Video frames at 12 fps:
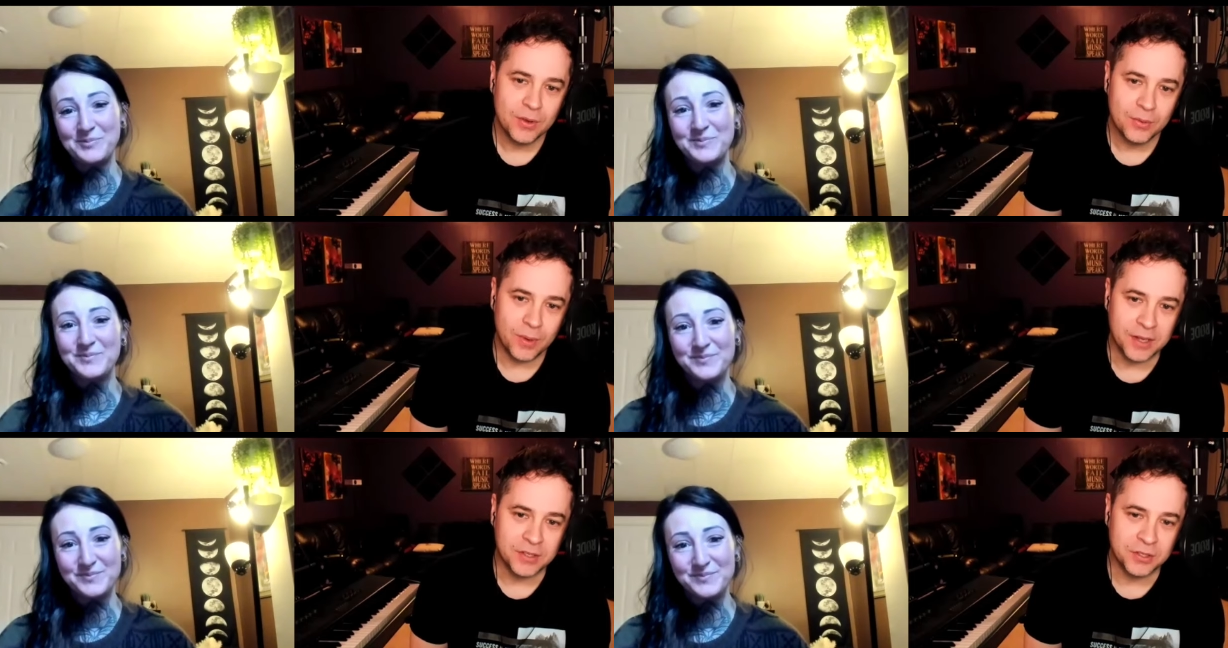
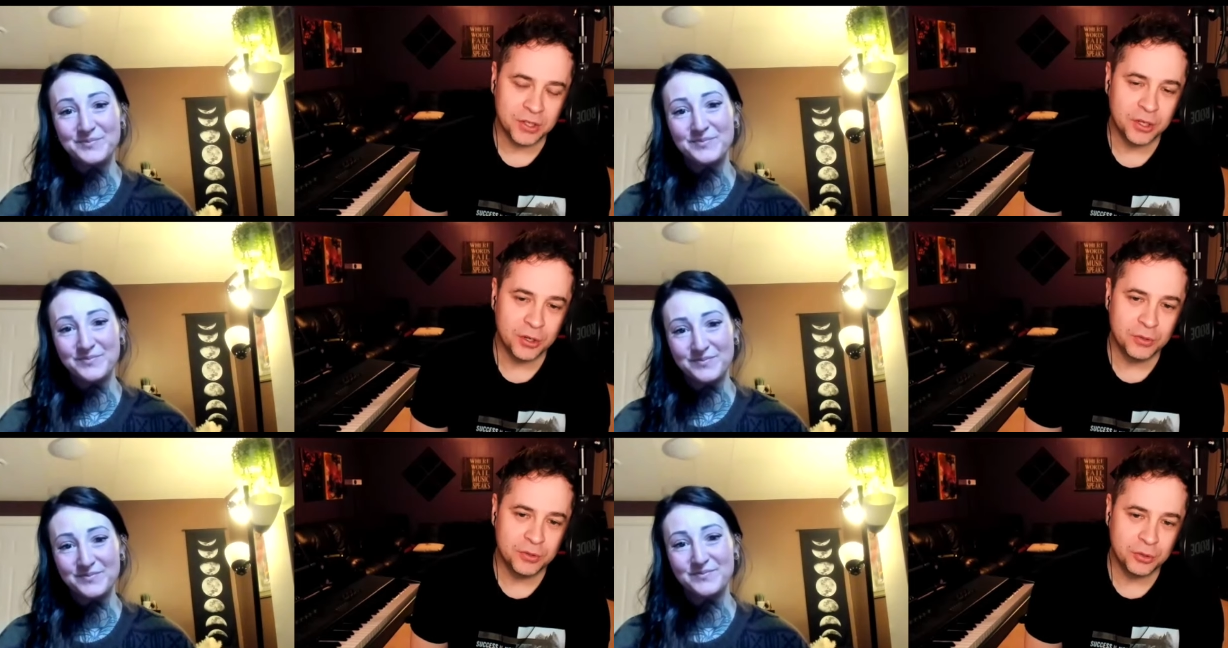Speaker 1: Right. So
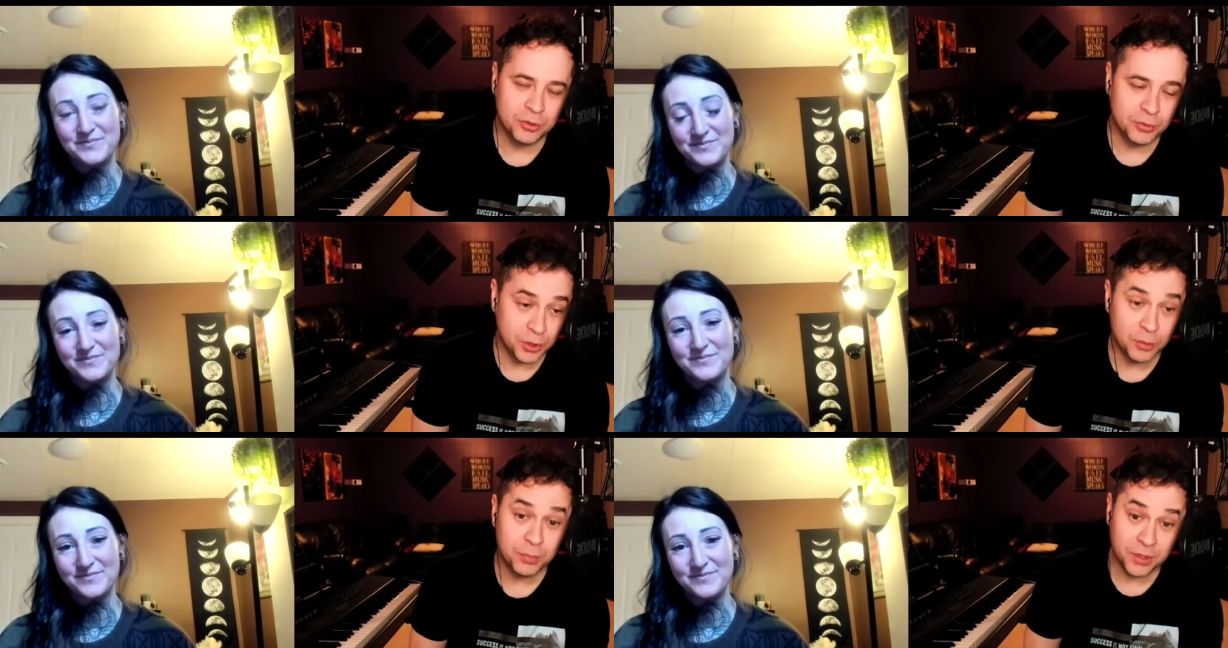your true,
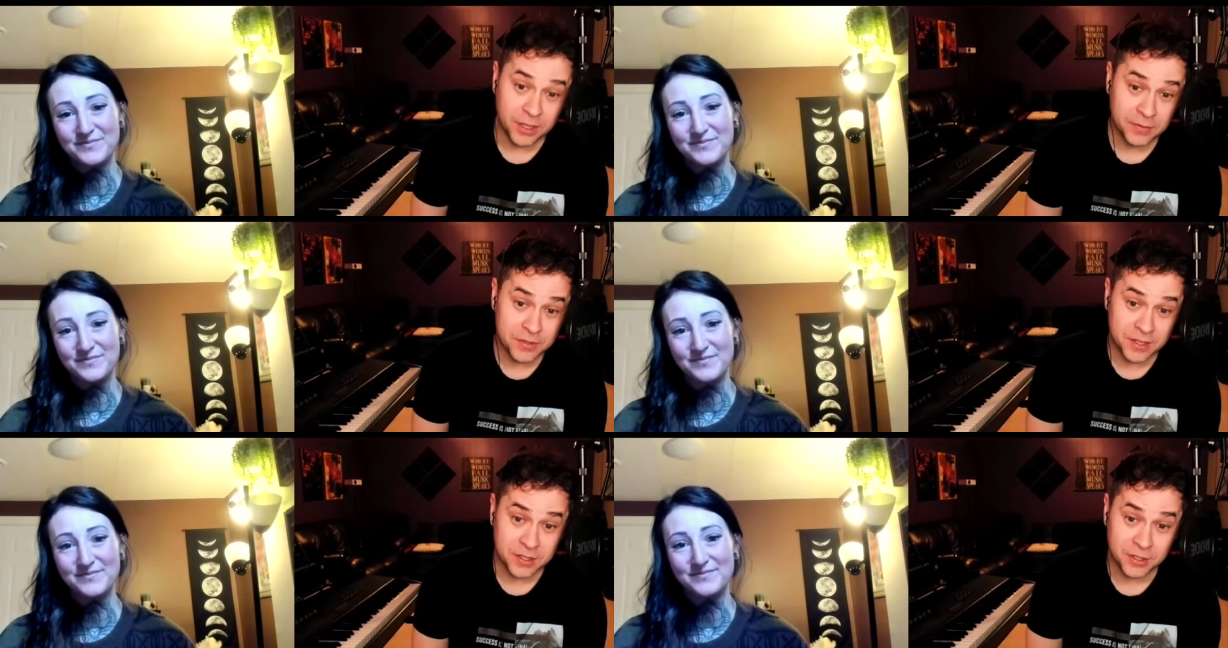your belief
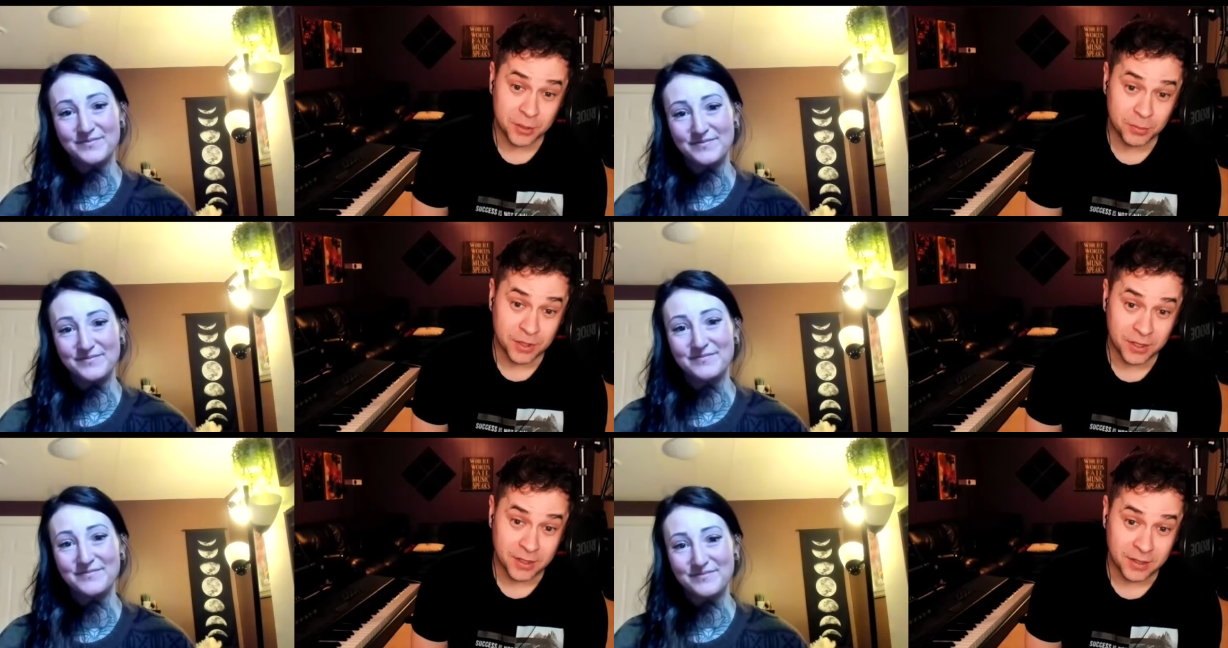system,
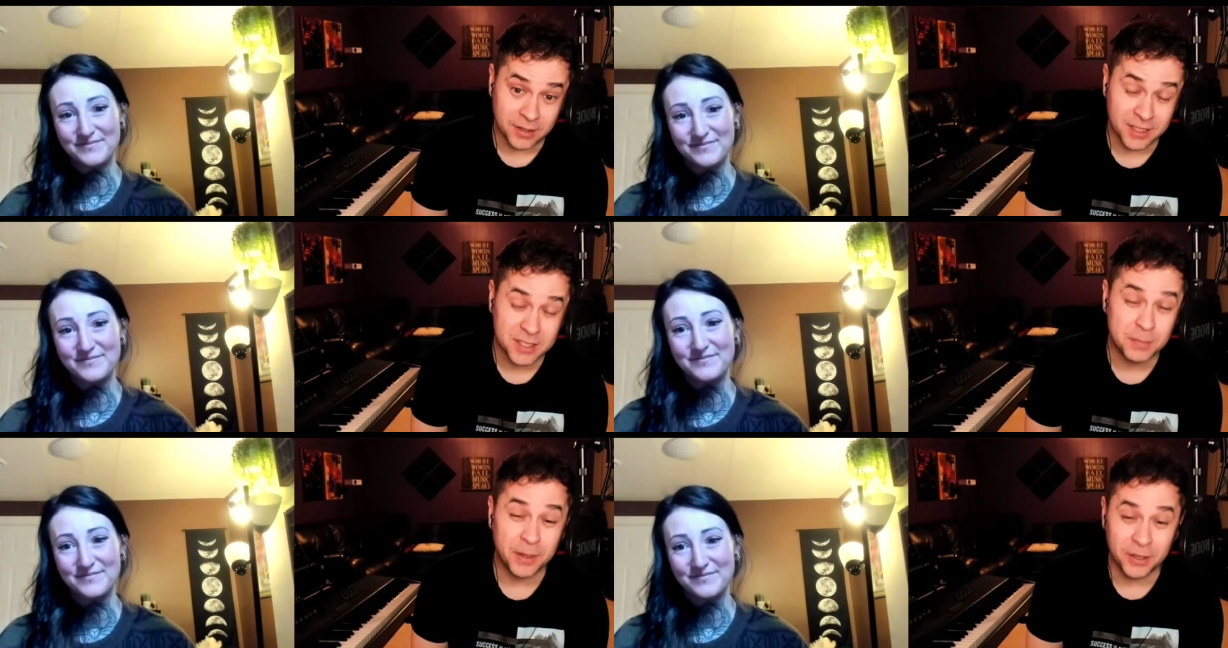the
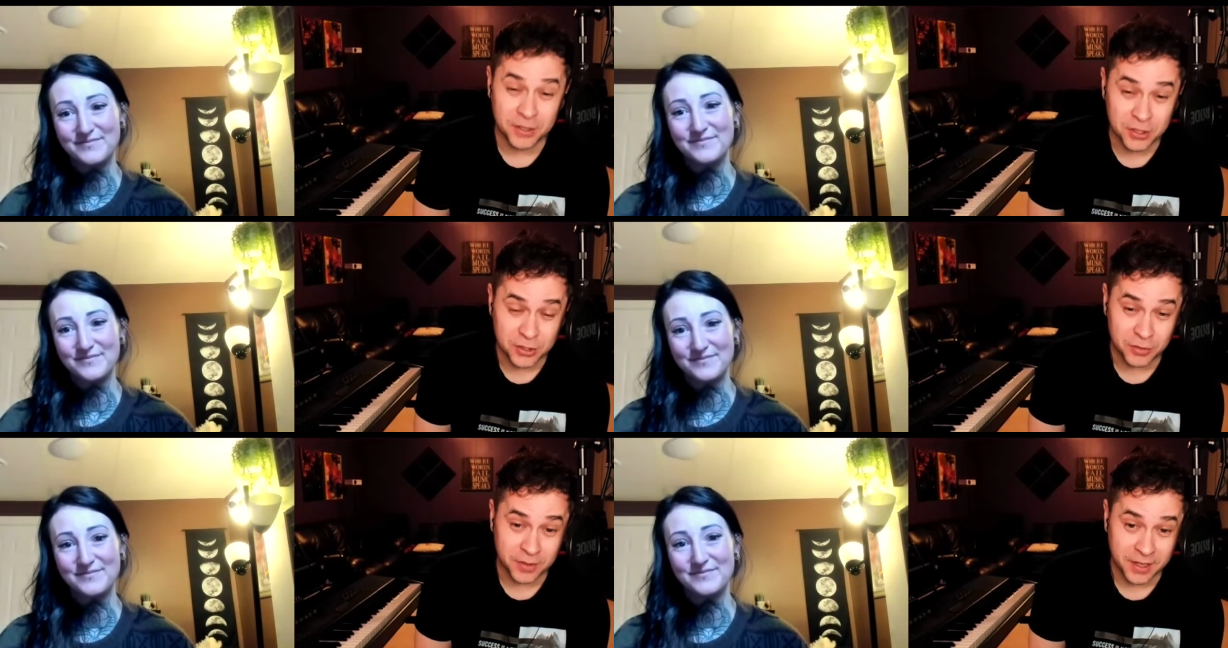
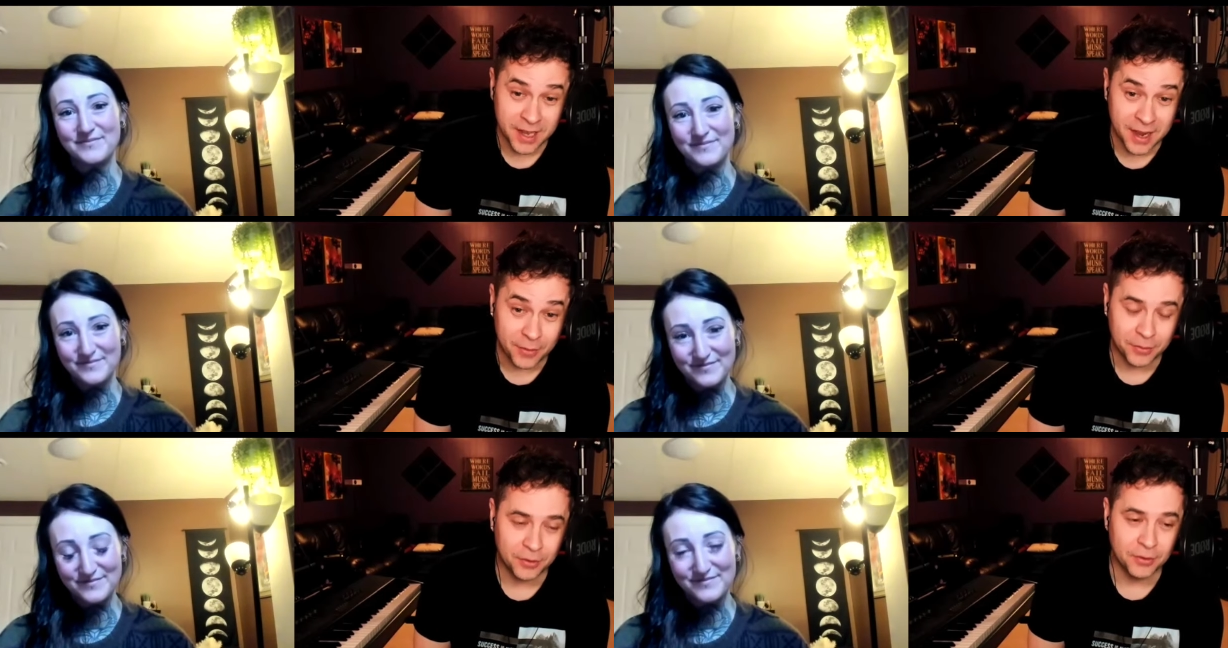experiences you've
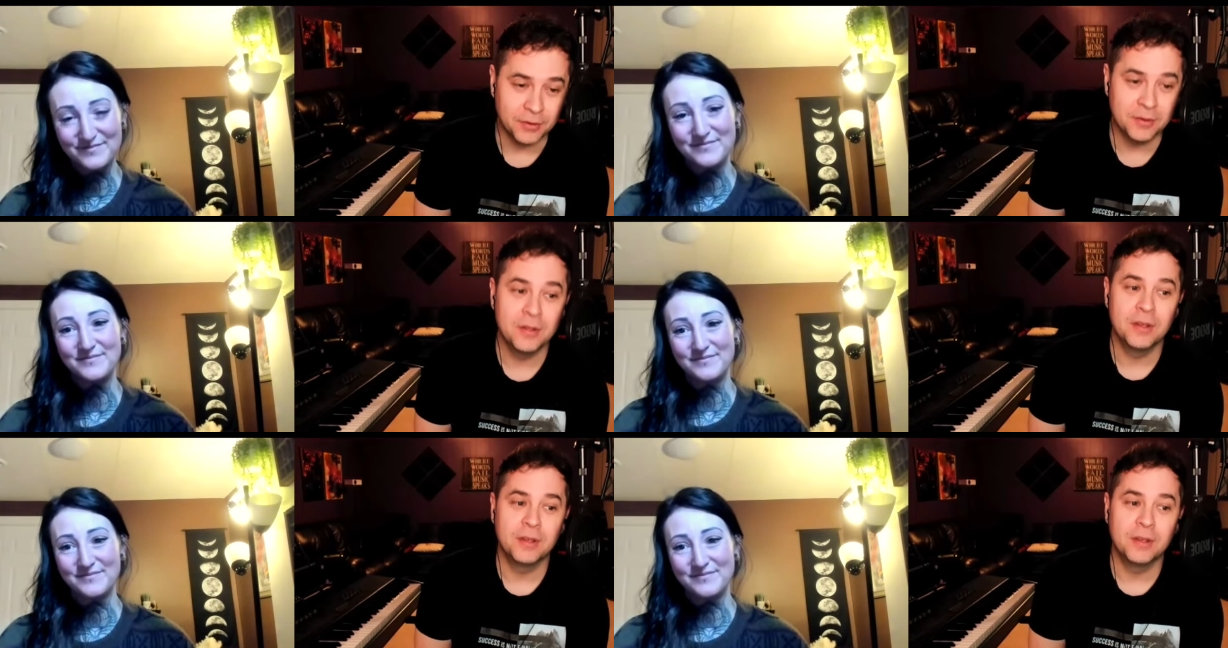encountered